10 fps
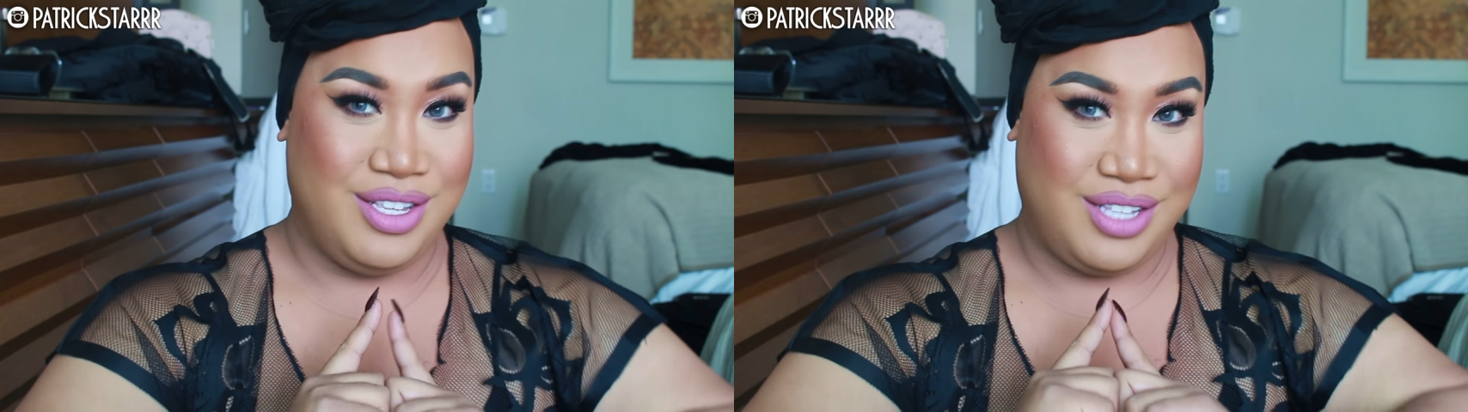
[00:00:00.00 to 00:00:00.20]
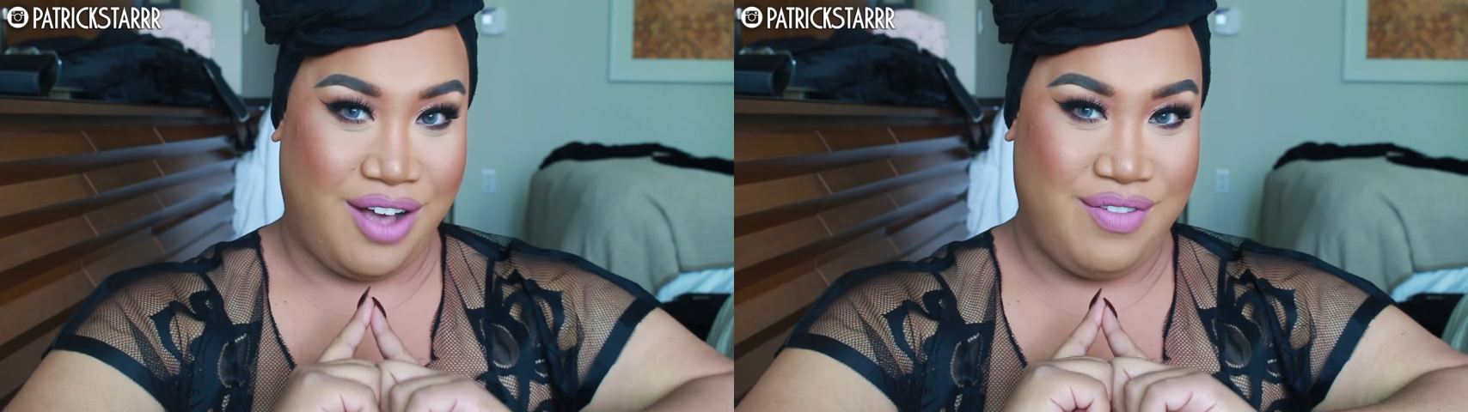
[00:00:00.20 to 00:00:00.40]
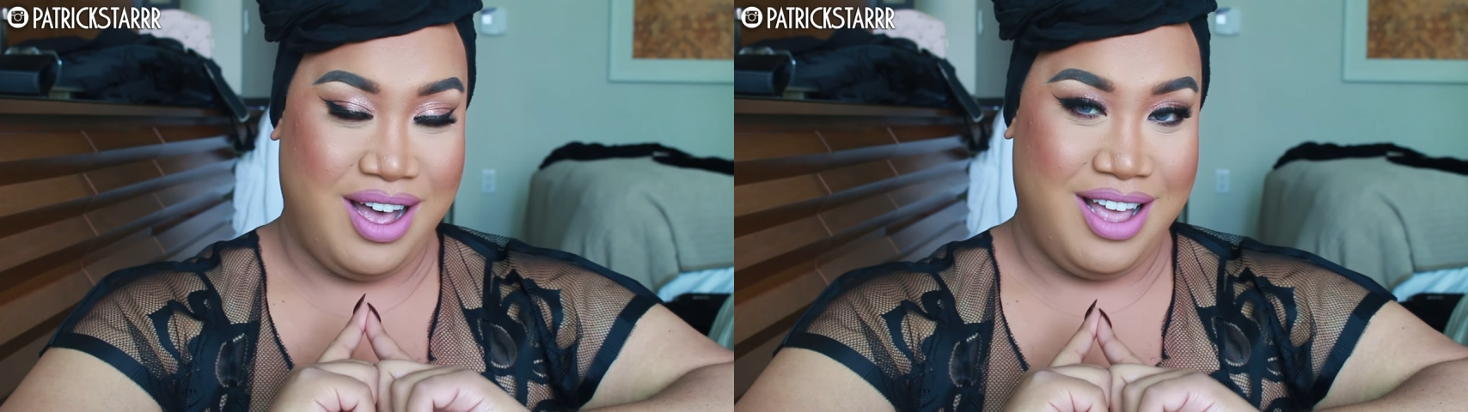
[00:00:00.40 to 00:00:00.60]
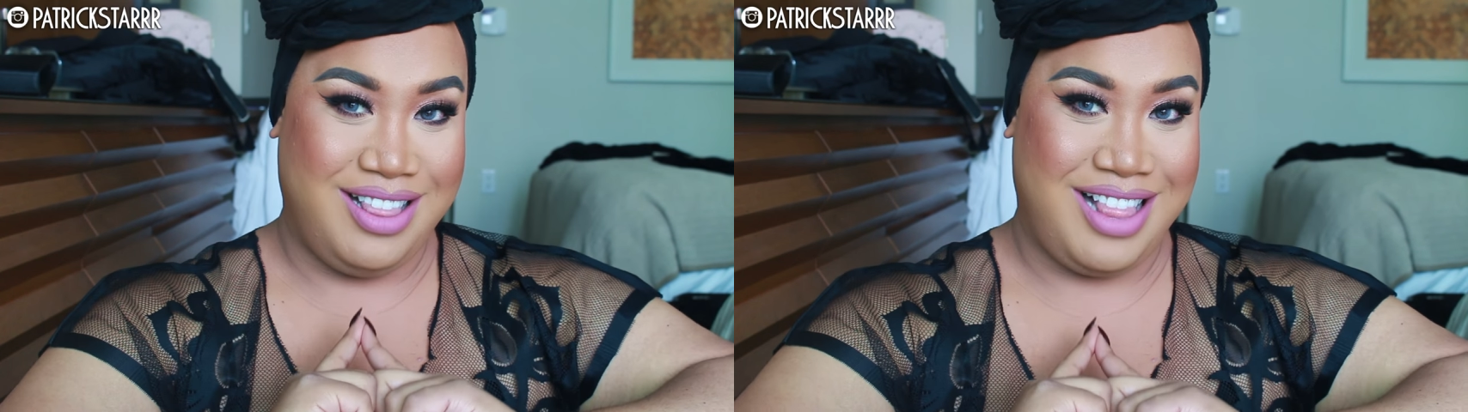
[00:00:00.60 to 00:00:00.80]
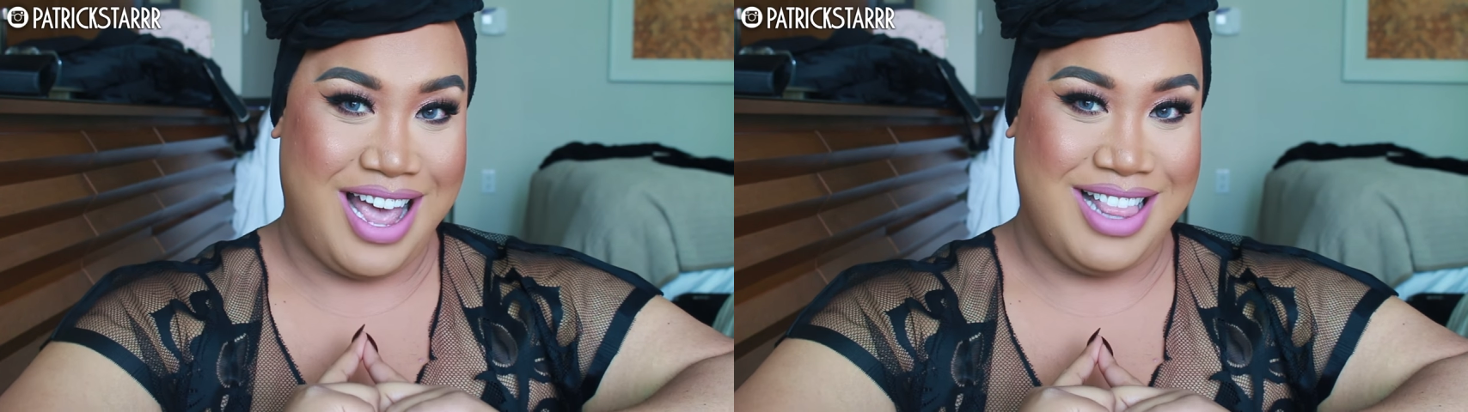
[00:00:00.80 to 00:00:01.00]
soft
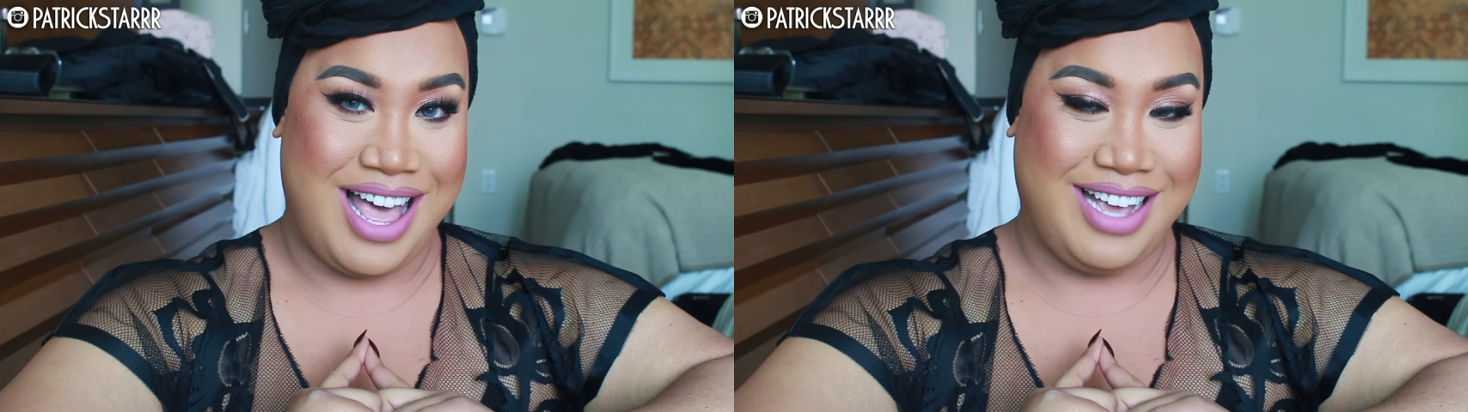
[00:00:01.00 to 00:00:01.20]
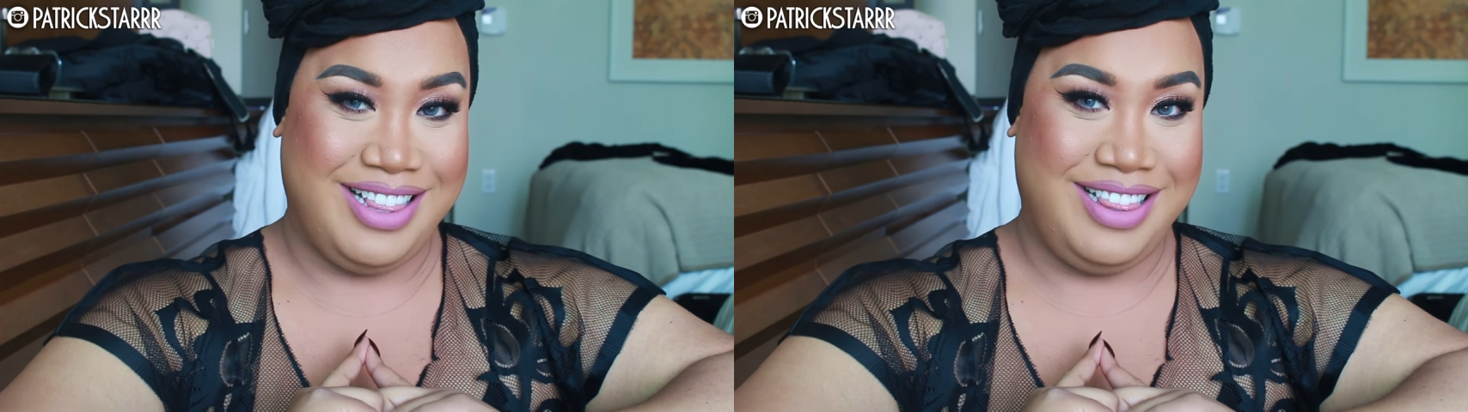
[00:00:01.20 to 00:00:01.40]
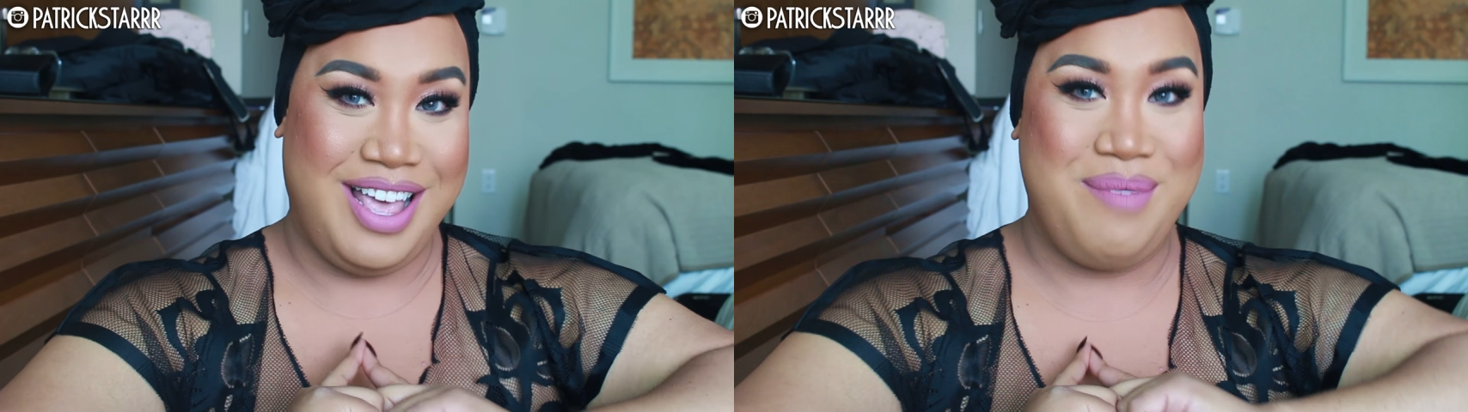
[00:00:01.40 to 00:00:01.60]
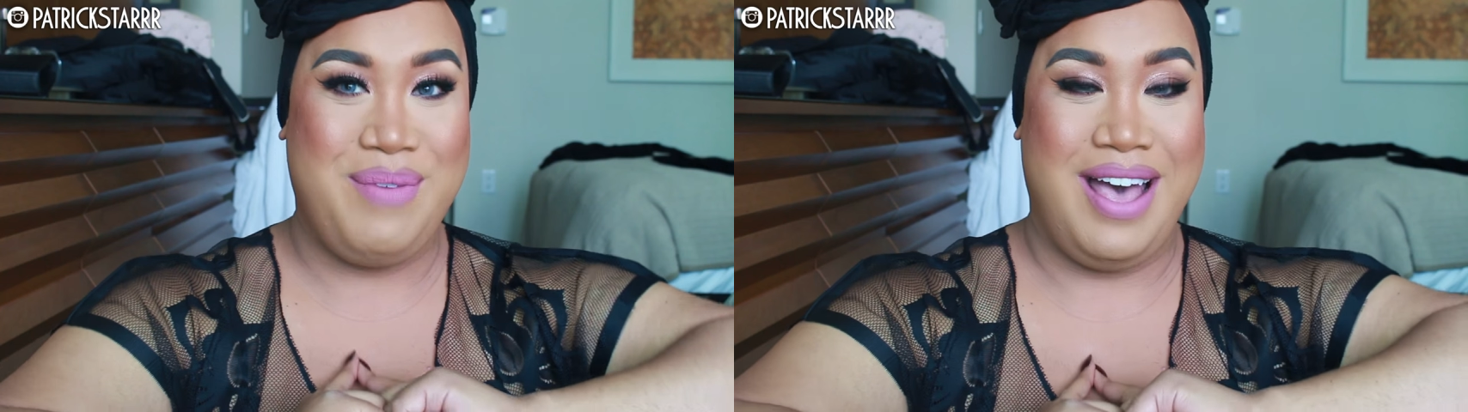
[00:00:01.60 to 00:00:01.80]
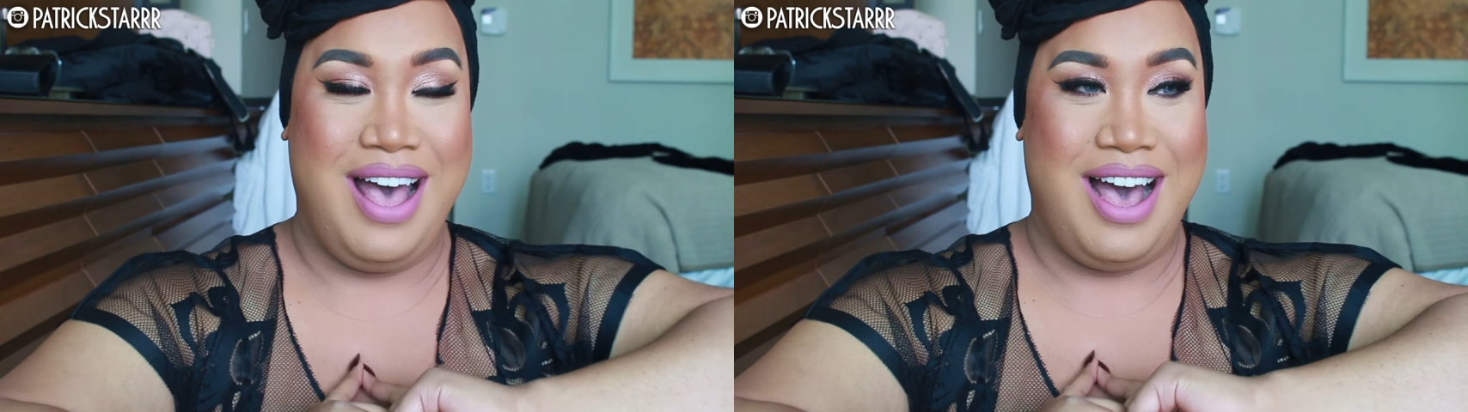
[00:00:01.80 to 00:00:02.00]
lilac lip.